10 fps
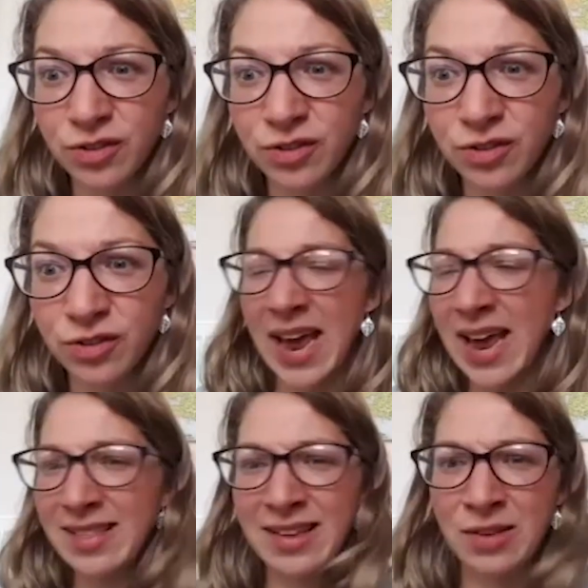I think
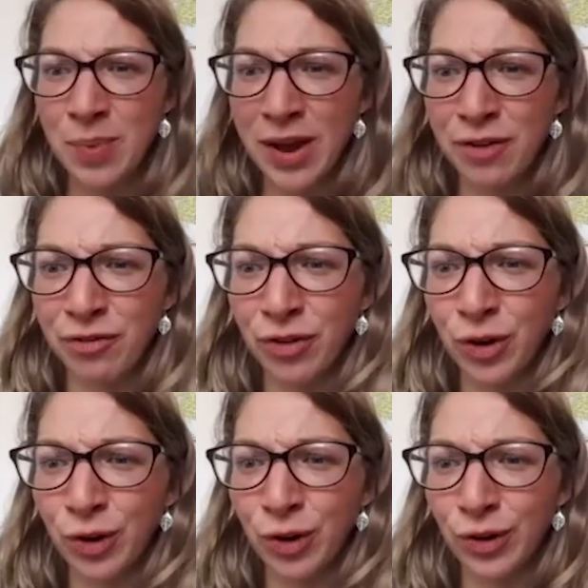if you go out and
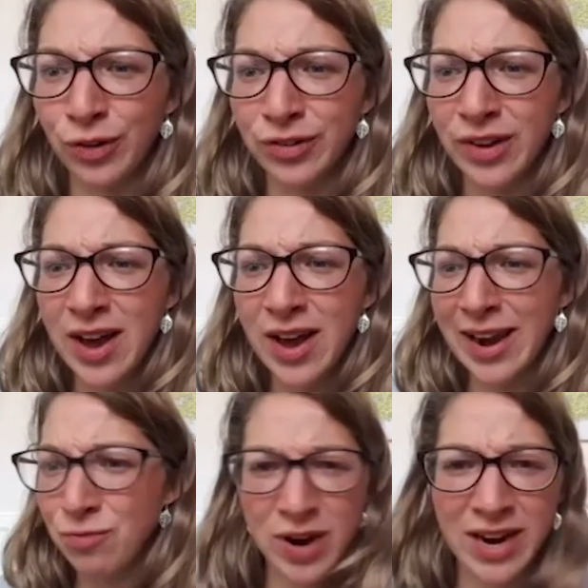you just take these big
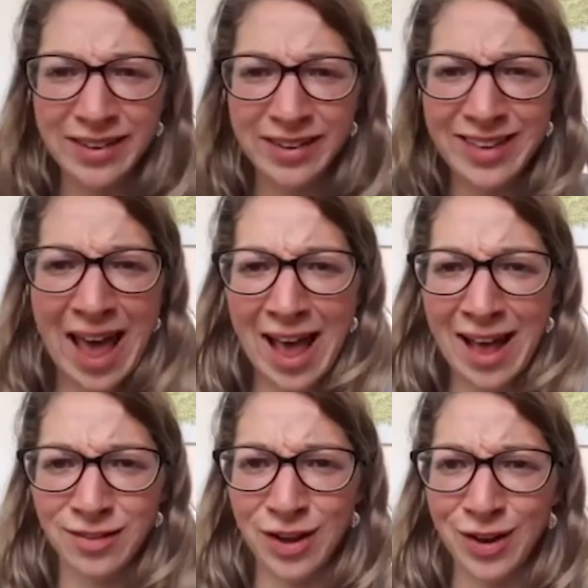falls and it really
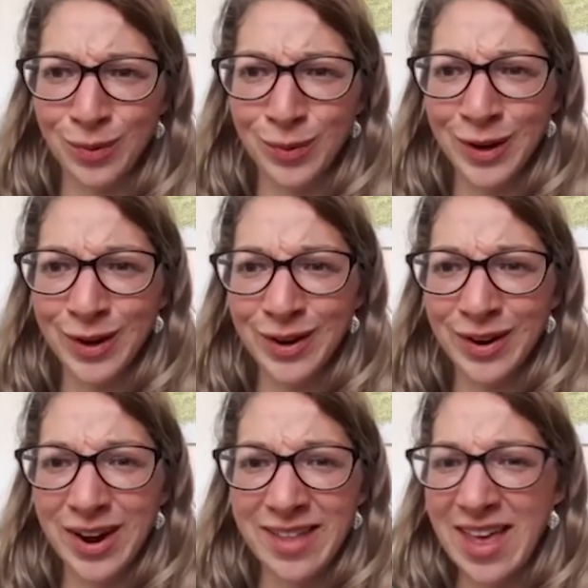scares you,
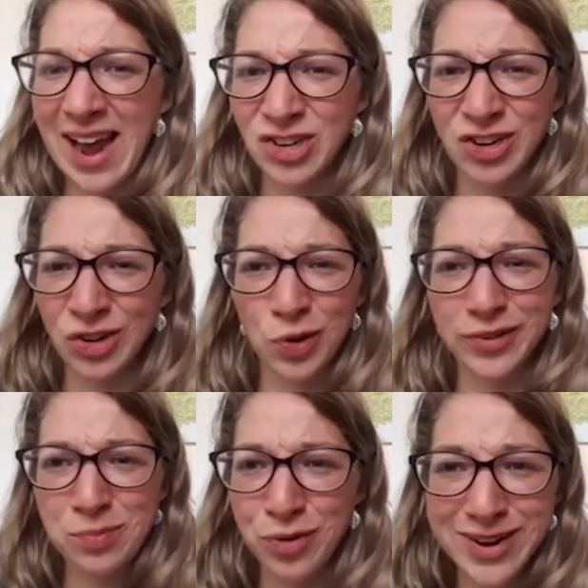and then actually just what's
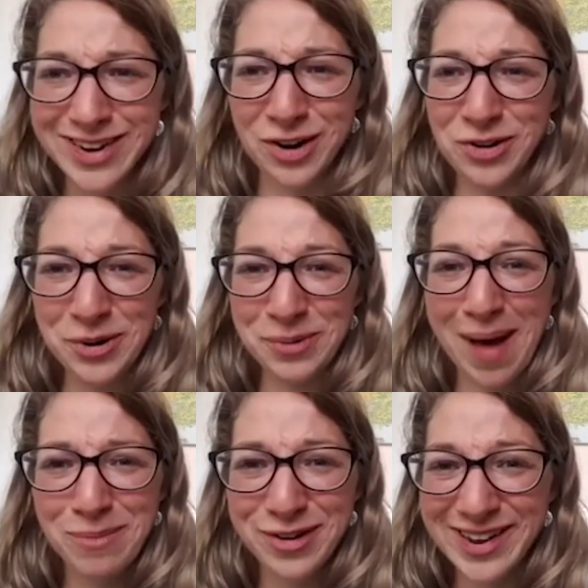imprinted on your
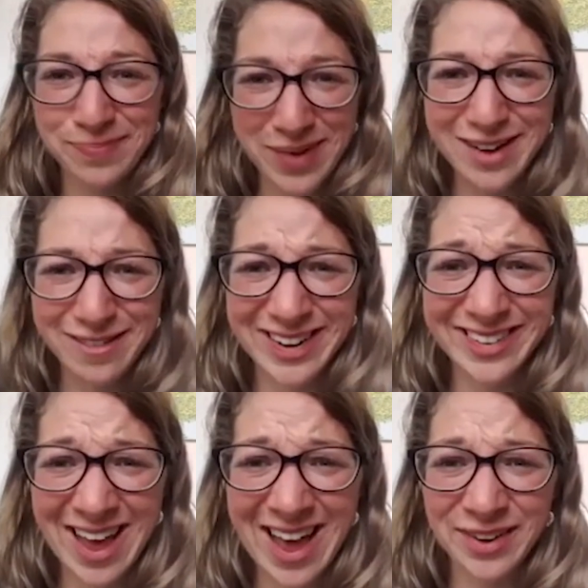memory is being really
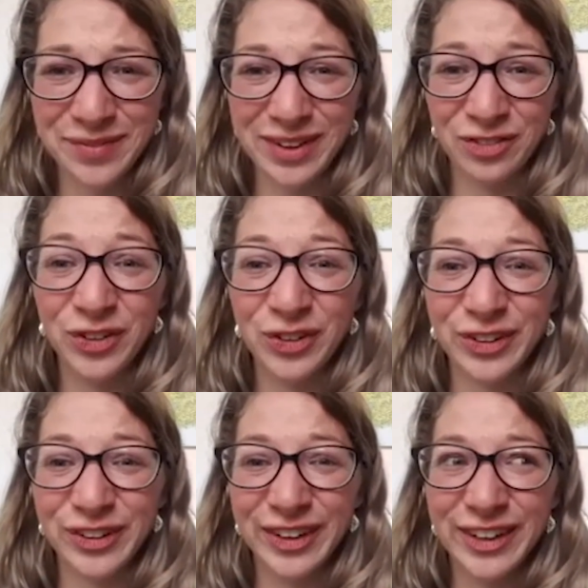scared of this fall,
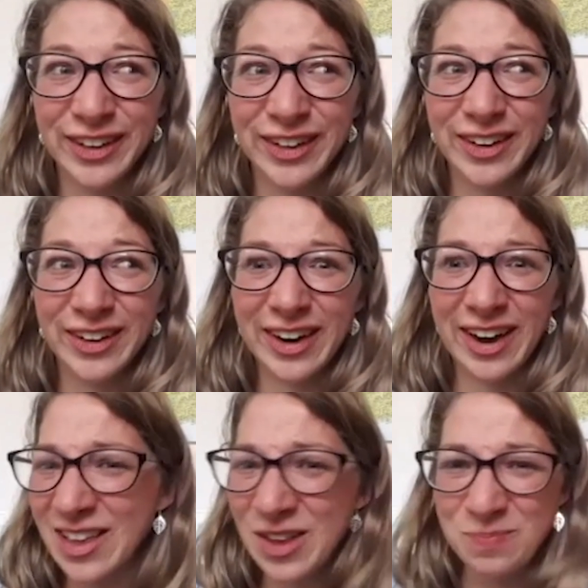I think
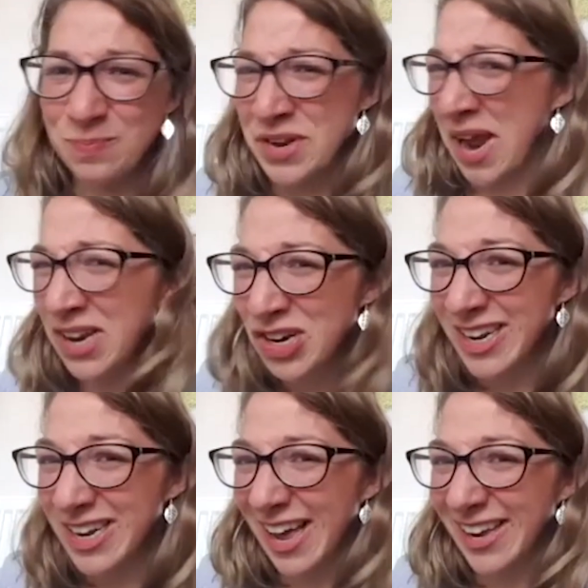you potentially
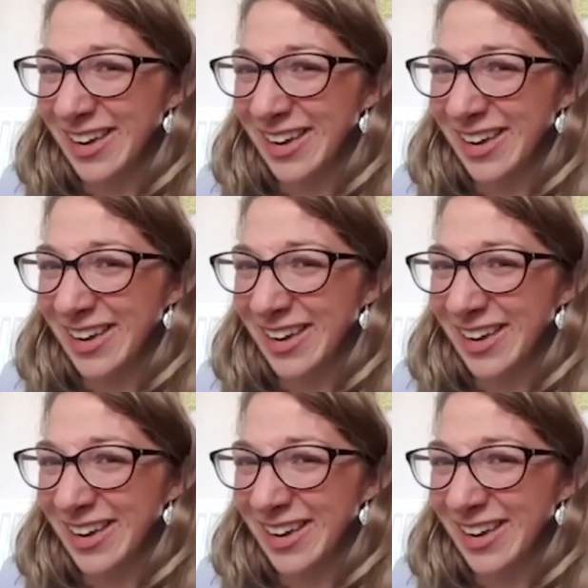like,